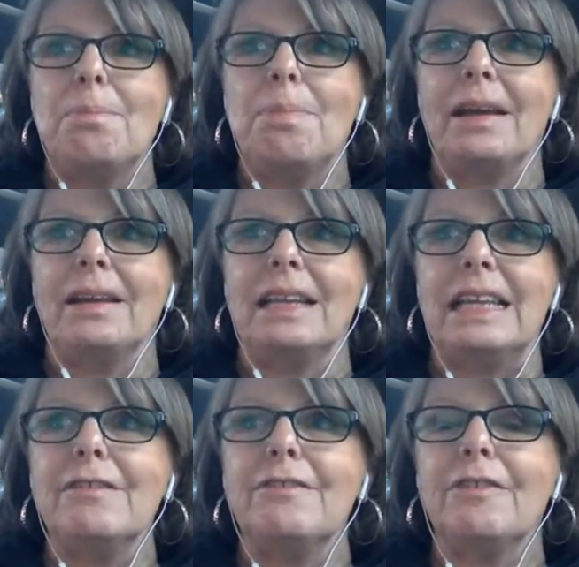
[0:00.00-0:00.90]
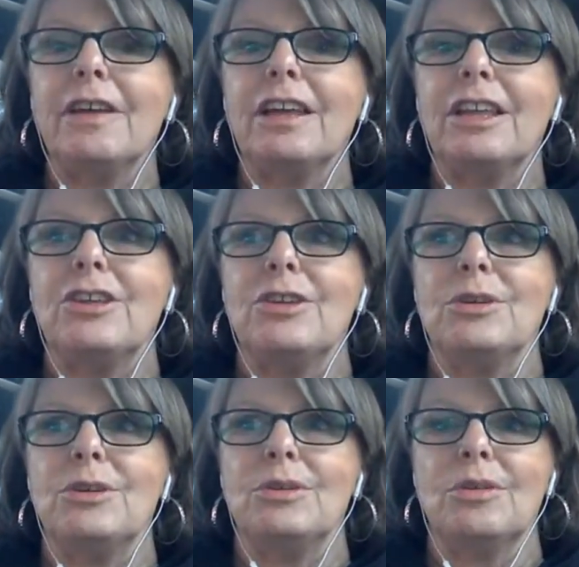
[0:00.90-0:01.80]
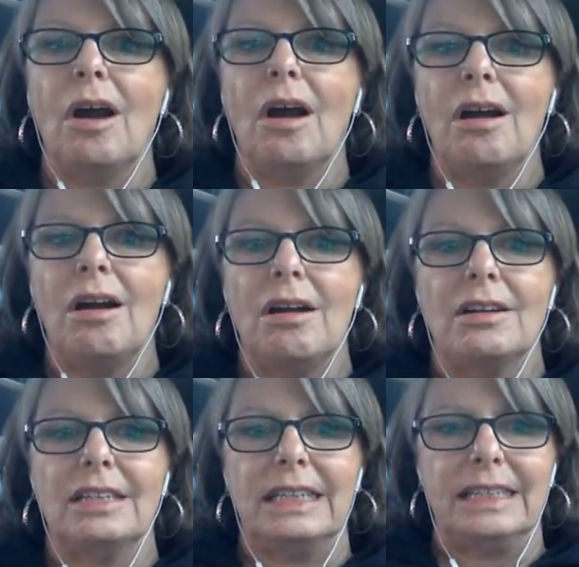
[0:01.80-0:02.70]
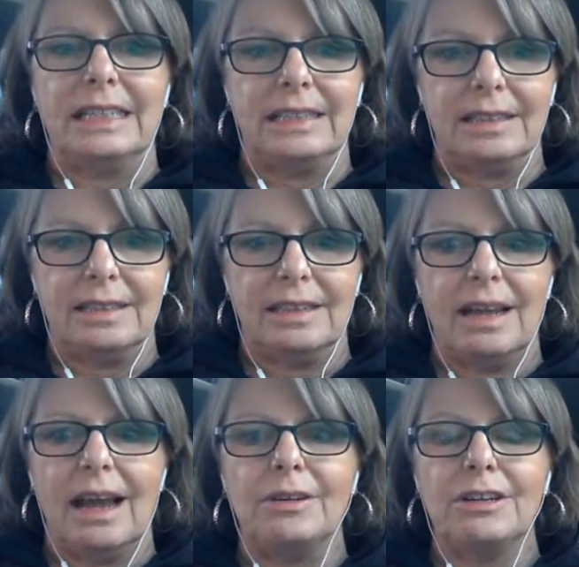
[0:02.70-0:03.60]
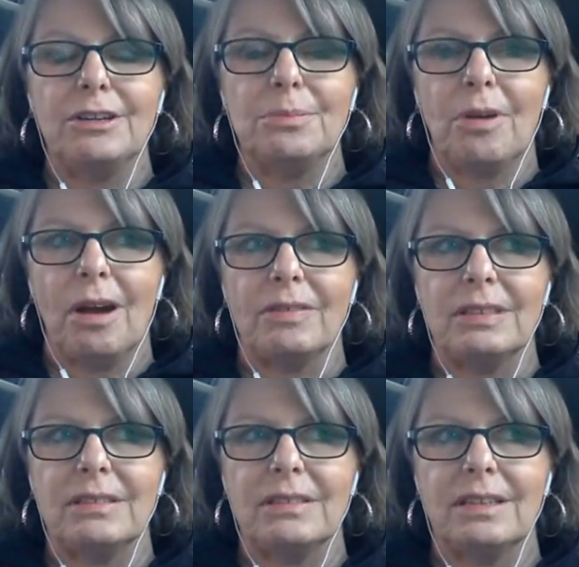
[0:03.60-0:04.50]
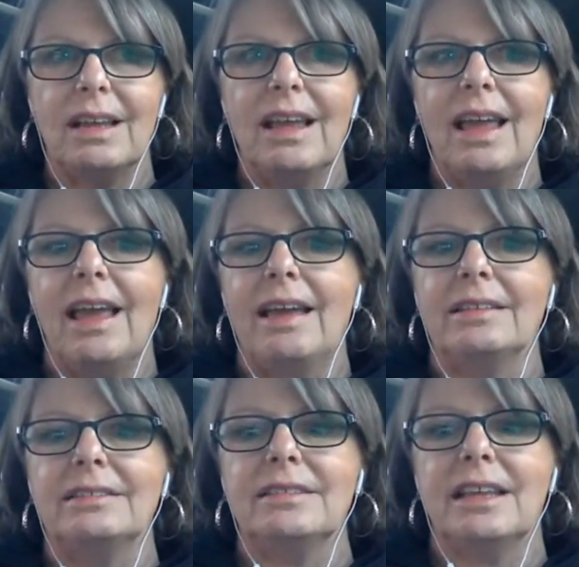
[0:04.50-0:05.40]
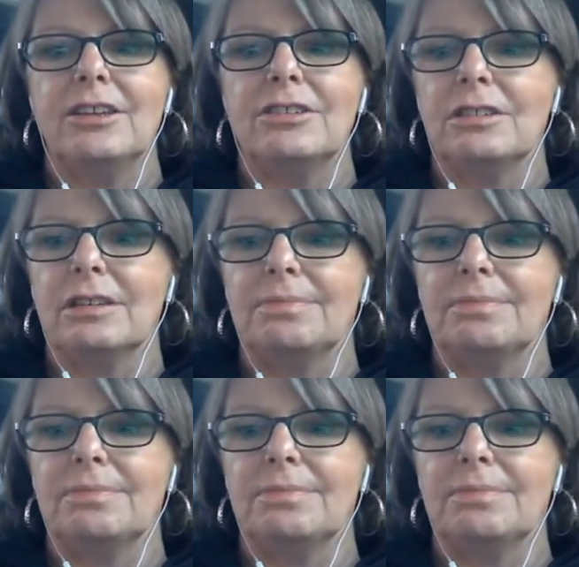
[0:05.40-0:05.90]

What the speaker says: But if you are out of your province, and say you're